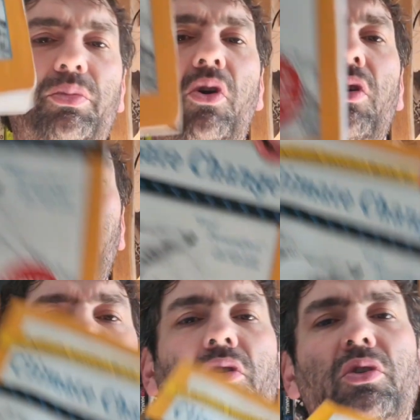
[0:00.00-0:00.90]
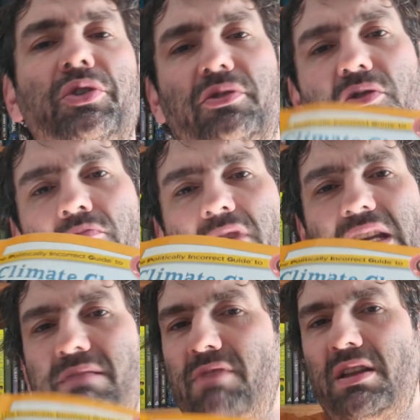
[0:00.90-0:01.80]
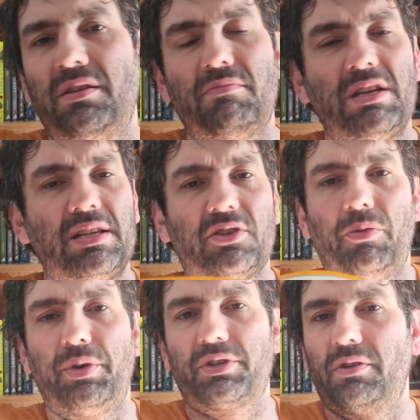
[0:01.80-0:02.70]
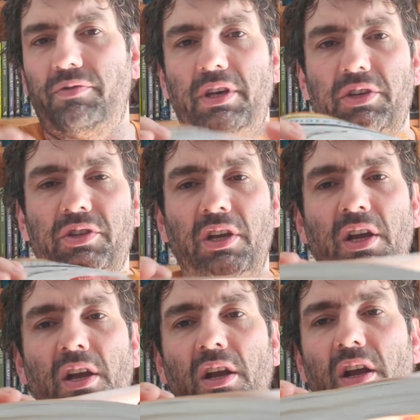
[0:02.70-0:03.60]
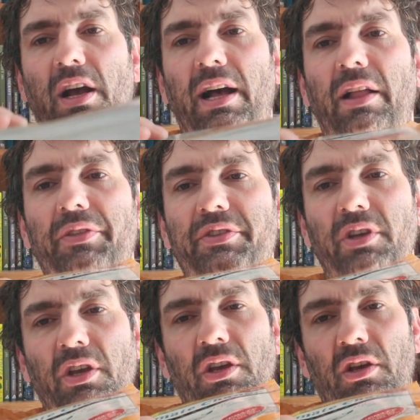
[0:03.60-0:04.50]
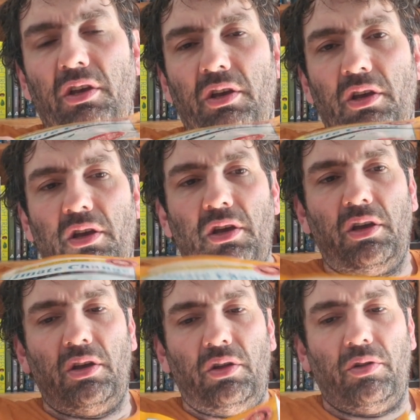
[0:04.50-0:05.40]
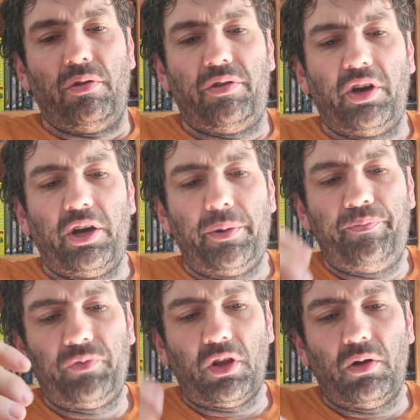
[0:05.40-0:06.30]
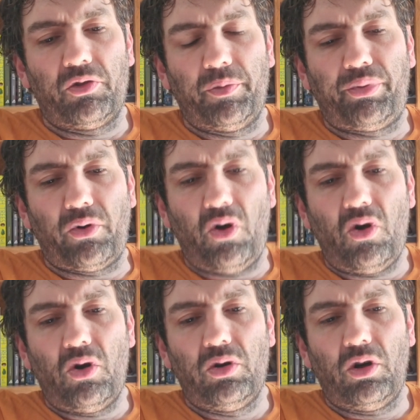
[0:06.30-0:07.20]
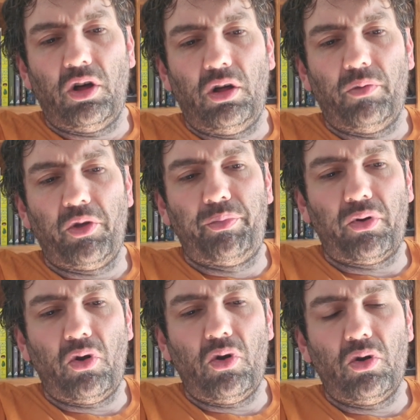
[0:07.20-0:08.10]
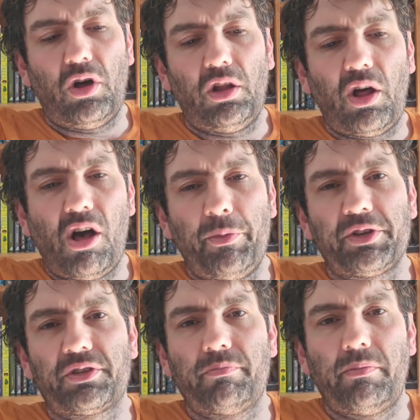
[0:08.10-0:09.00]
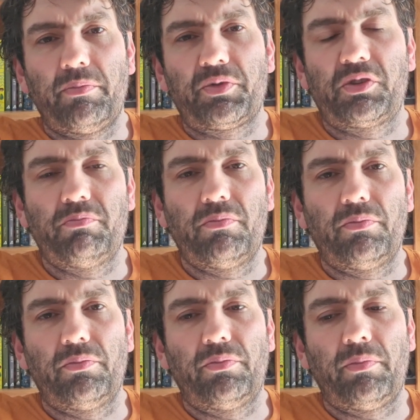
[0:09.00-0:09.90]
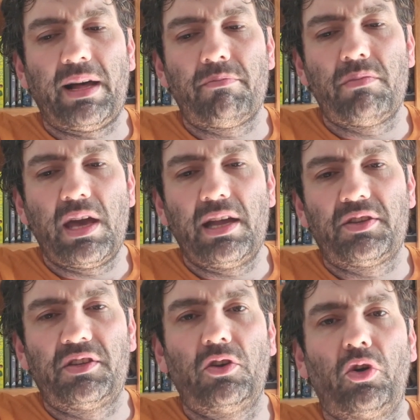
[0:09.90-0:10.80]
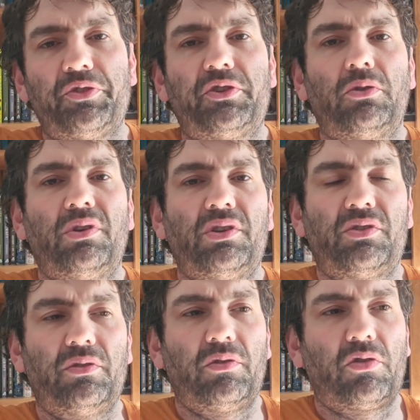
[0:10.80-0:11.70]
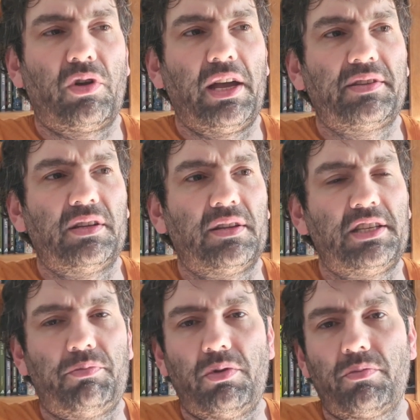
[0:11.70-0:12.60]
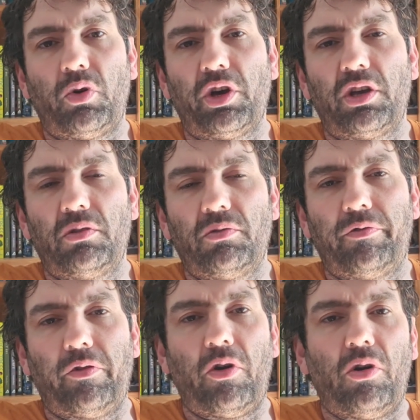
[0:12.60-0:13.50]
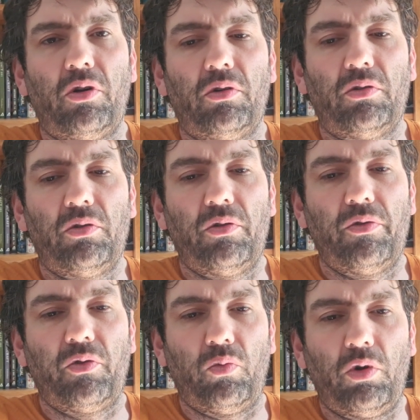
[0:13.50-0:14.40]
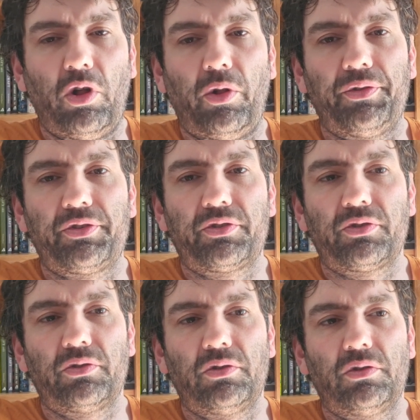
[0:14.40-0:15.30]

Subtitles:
book goes through many, many, many topics of this, and the pro alarmist man-made CO2 is creating a tipping point for the world's